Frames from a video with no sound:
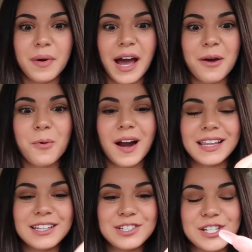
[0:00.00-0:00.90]
but I
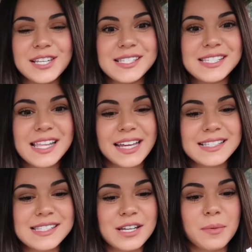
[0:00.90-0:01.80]
wanted the cheese to
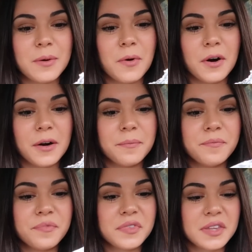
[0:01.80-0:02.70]
like still be warm.